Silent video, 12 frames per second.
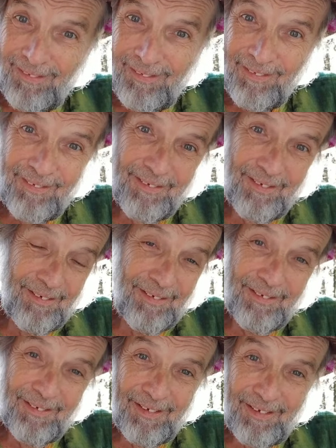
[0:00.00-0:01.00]
The,
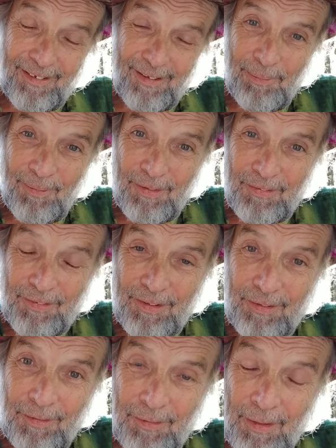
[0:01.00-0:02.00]
the hippies
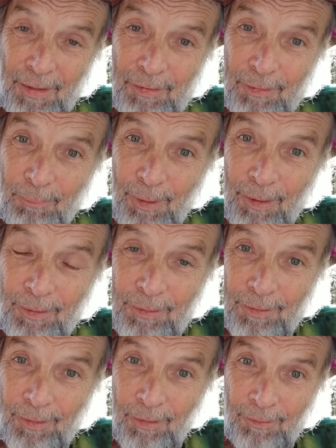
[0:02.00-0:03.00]
in the next
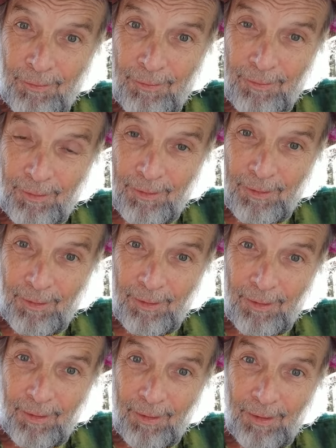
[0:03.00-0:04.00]
bungalow
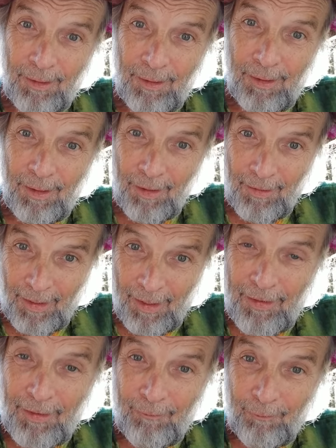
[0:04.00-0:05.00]
uh, are
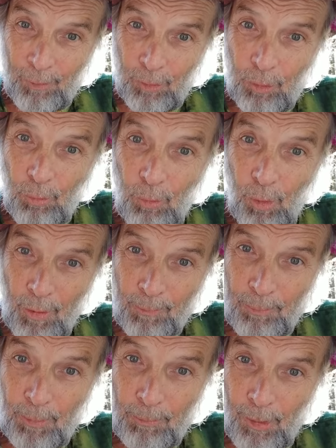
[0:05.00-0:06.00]
headed for Luang
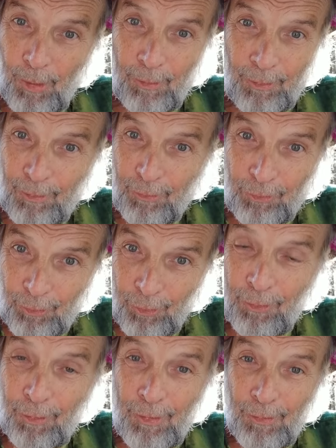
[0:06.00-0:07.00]
Prabang that is
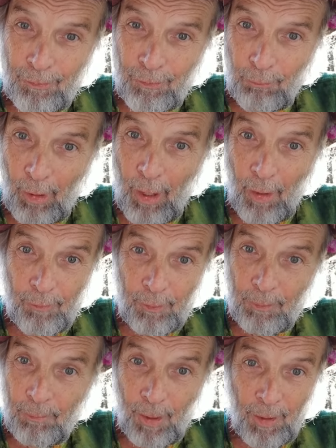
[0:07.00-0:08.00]
totally
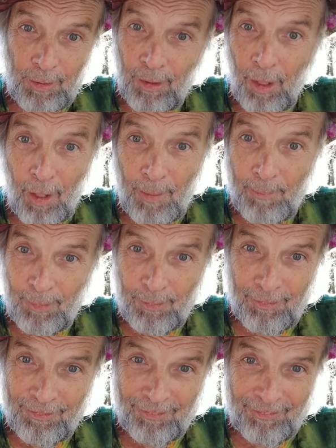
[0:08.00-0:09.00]
surrounded by
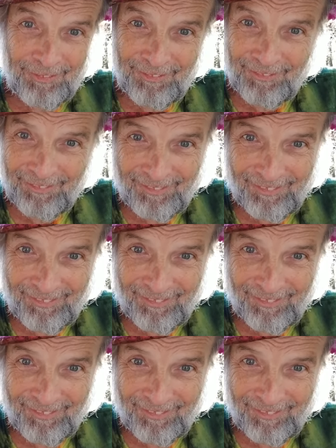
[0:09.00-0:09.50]
communists,